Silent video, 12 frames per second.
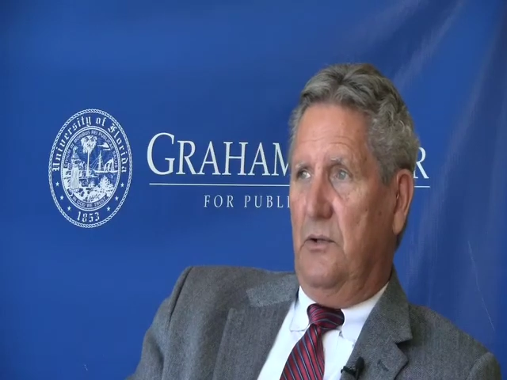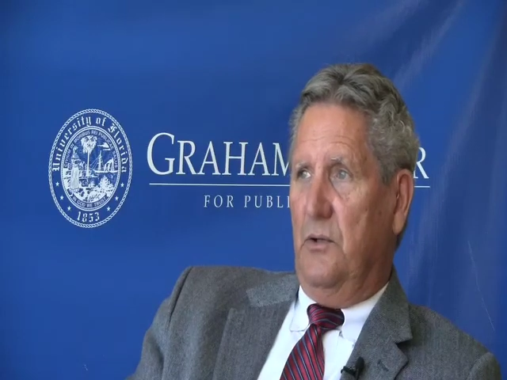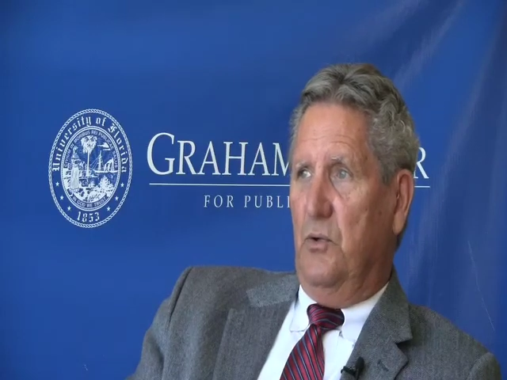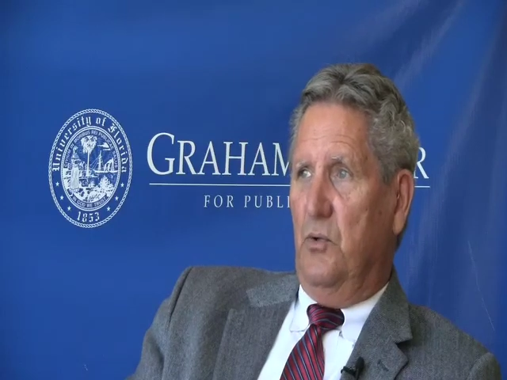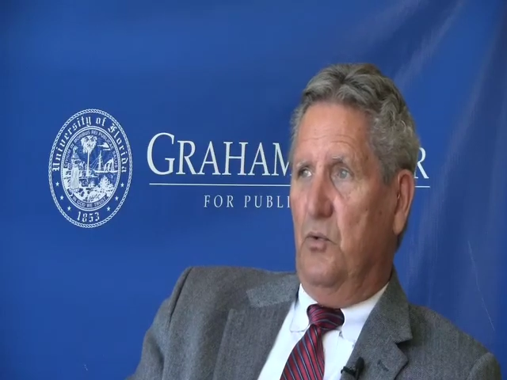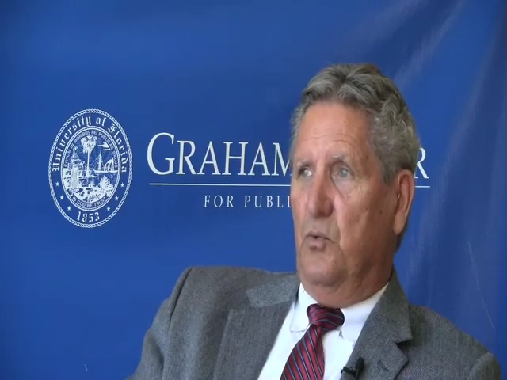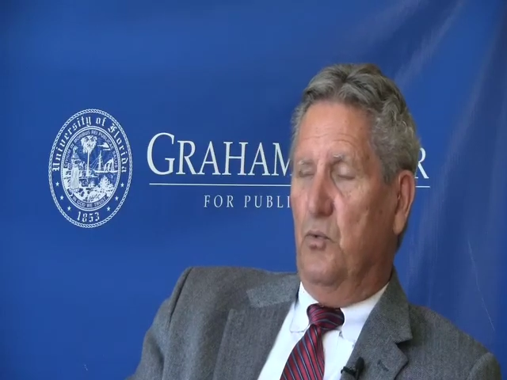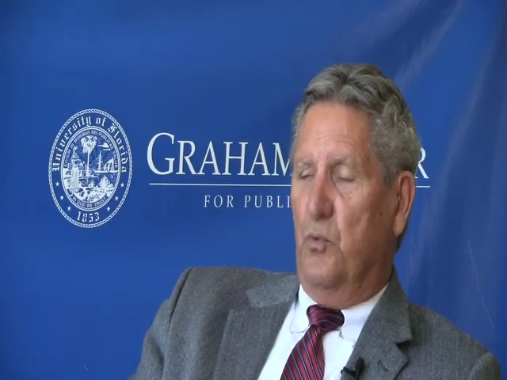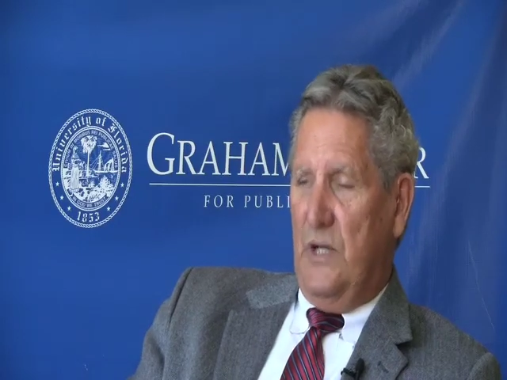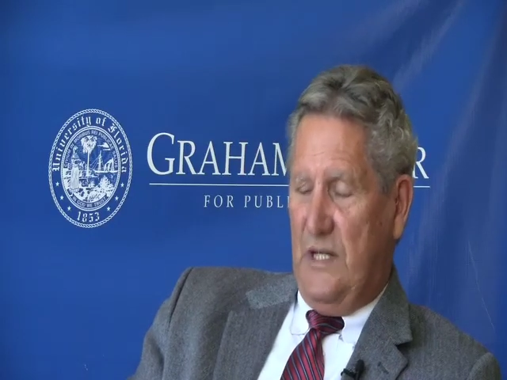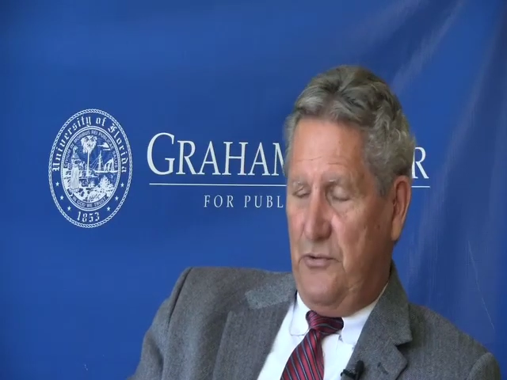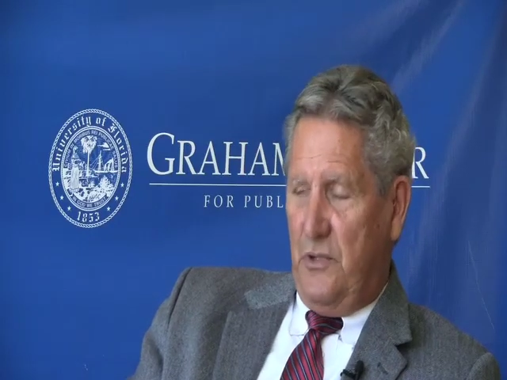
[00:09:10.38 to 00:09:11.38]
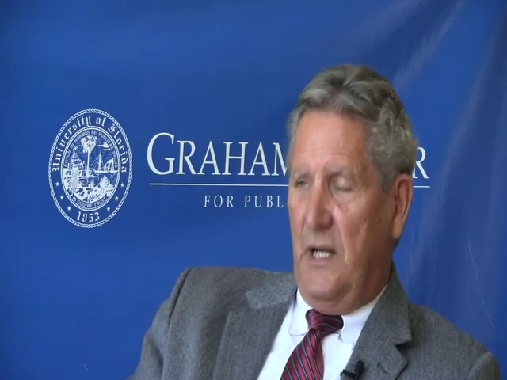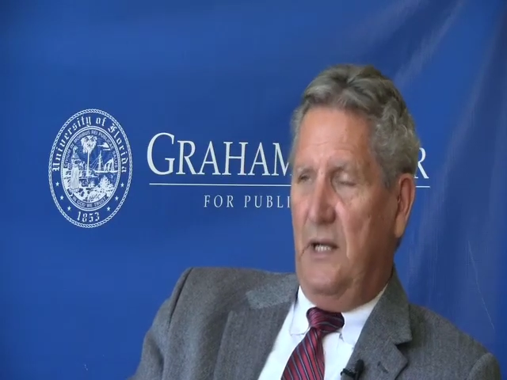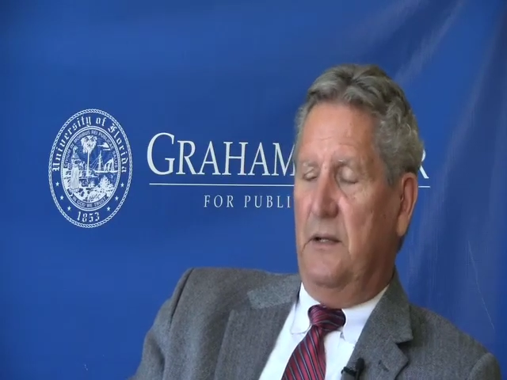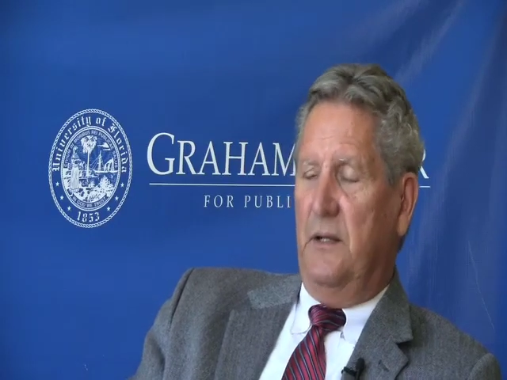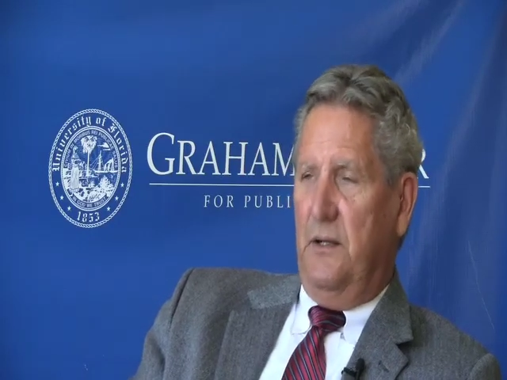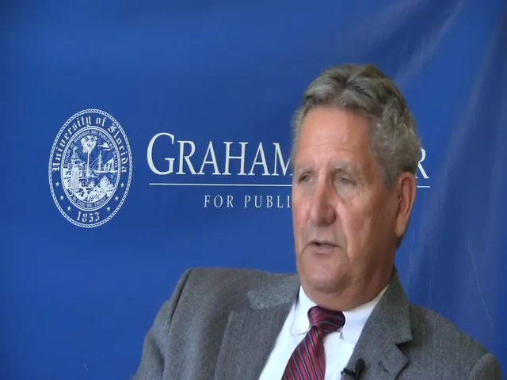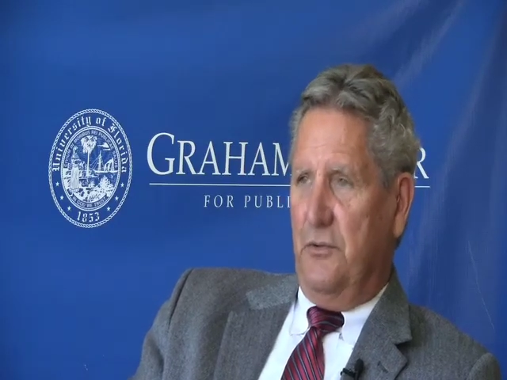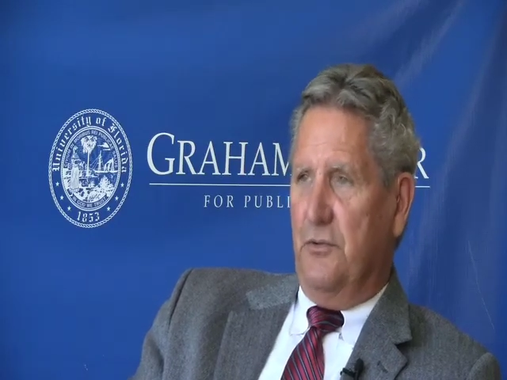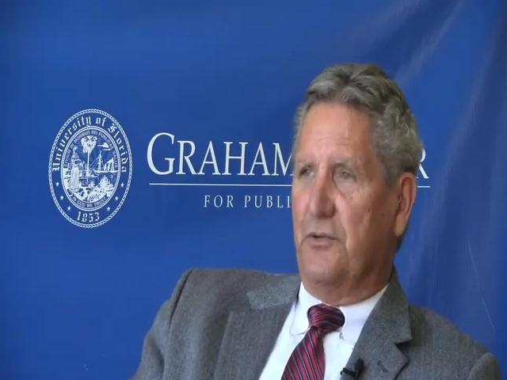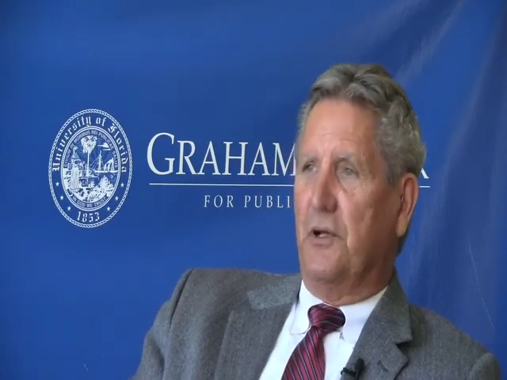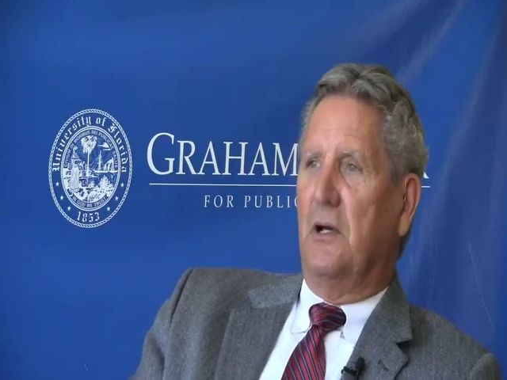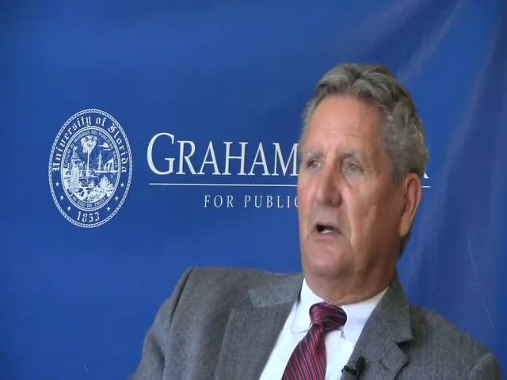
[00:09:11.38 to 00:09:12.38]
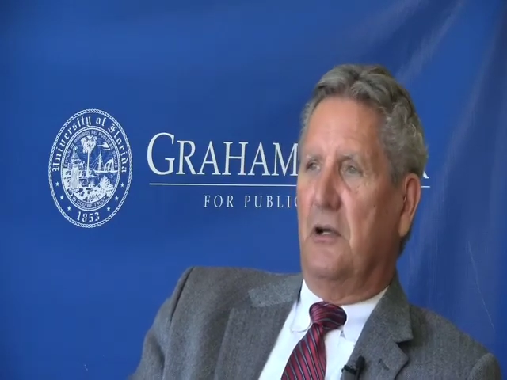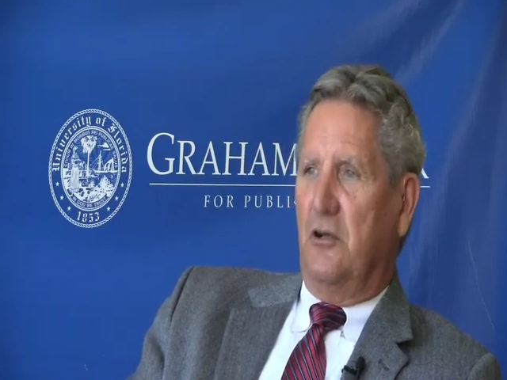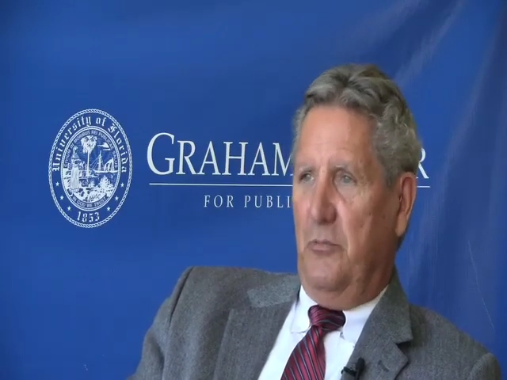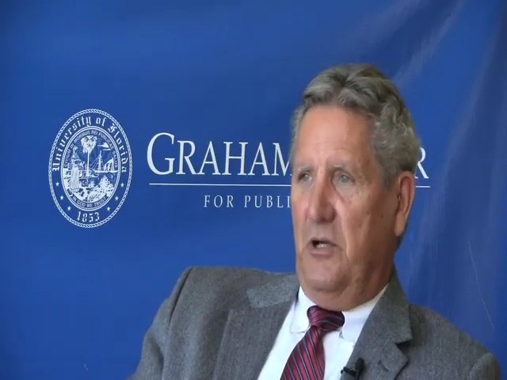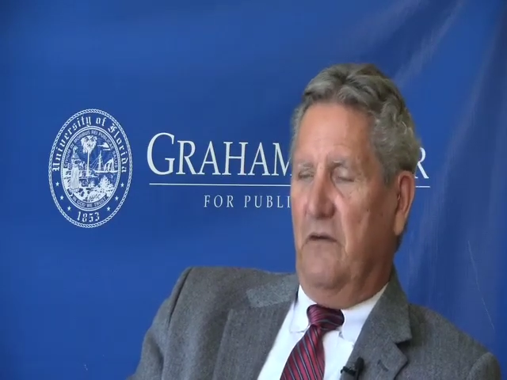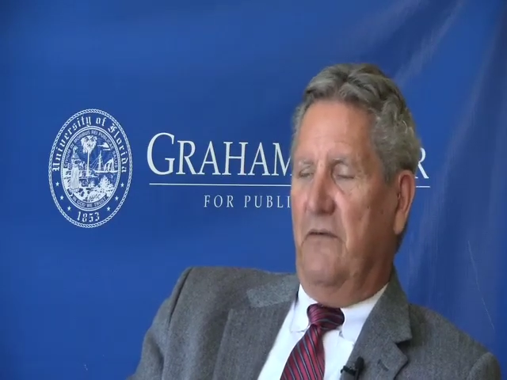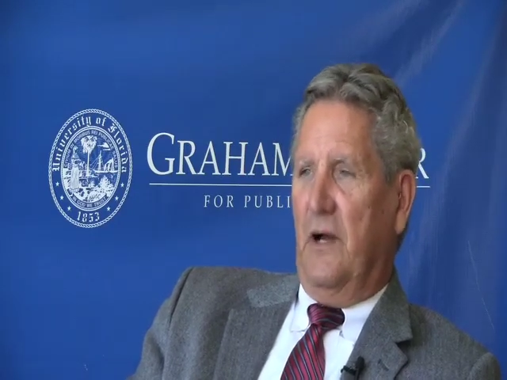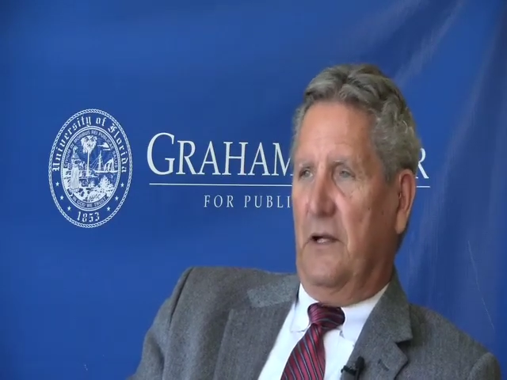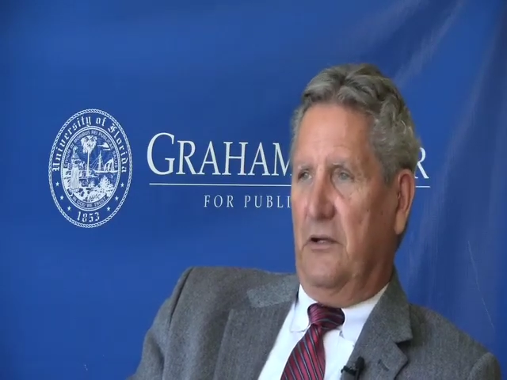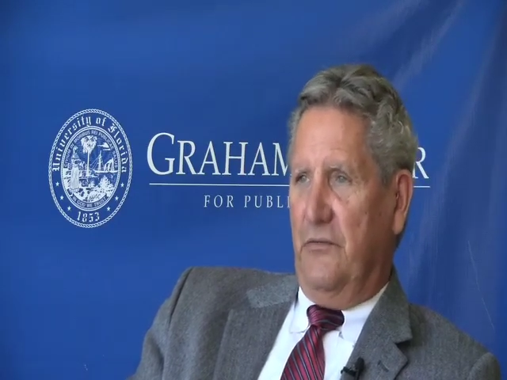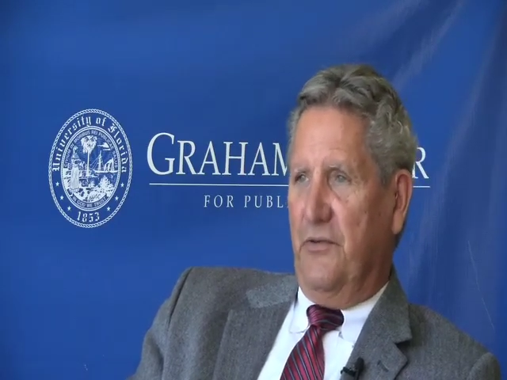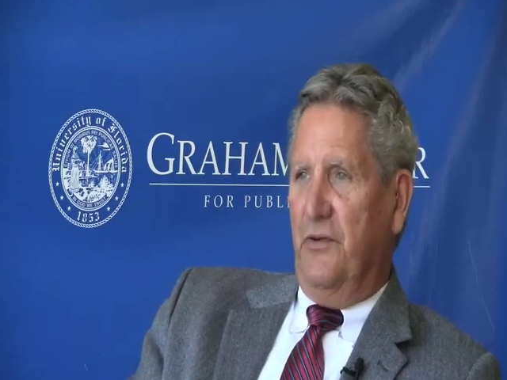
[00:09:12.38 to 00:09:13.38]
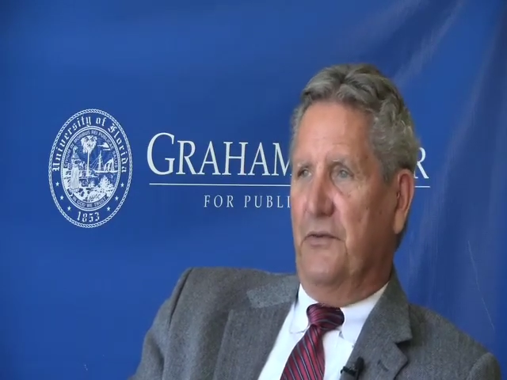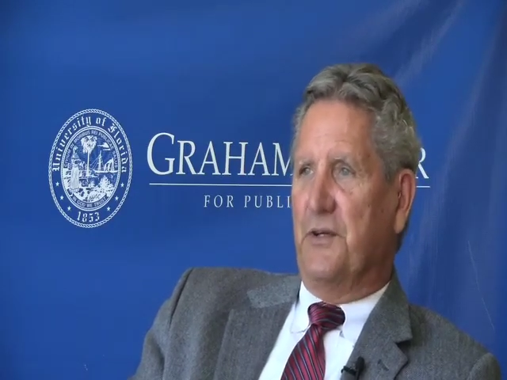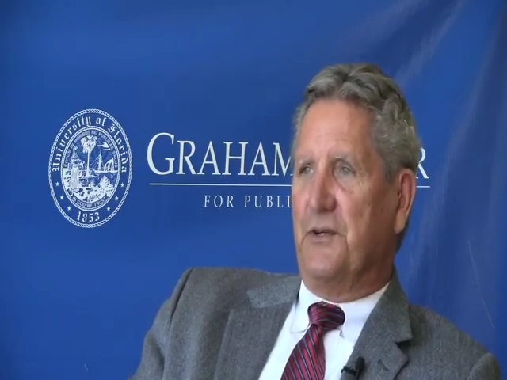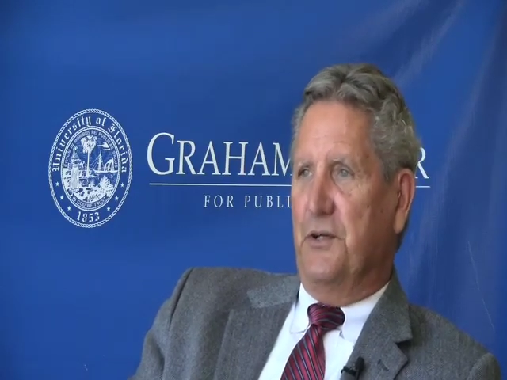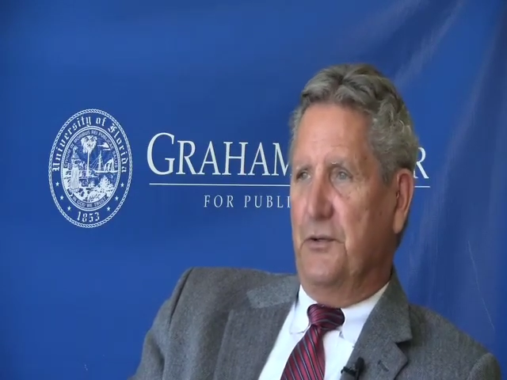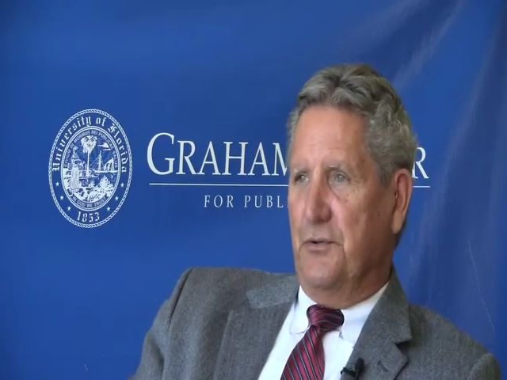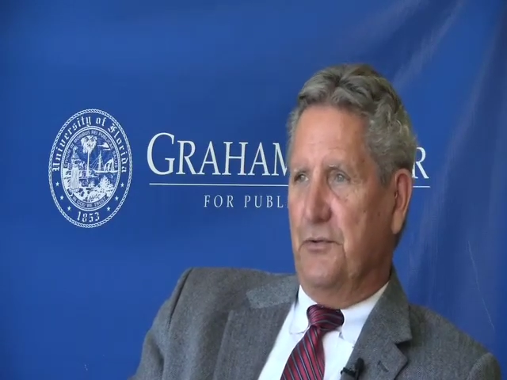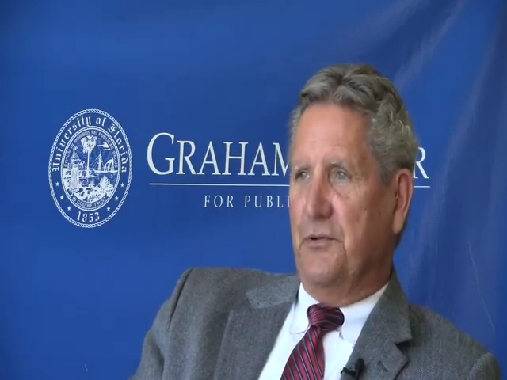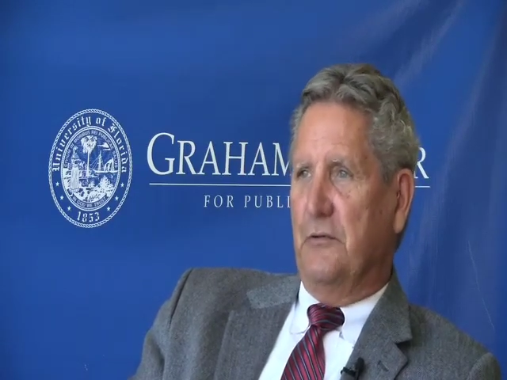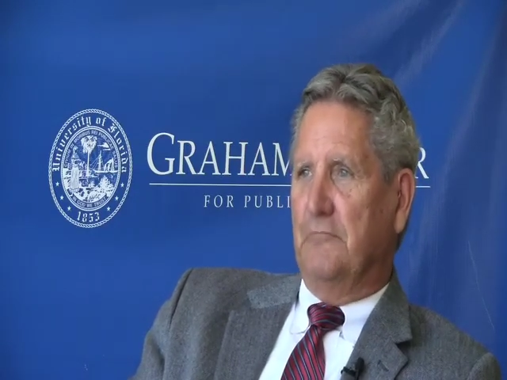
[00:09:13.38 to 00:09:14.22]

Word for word: to retrain teachers to be effective civics teachers.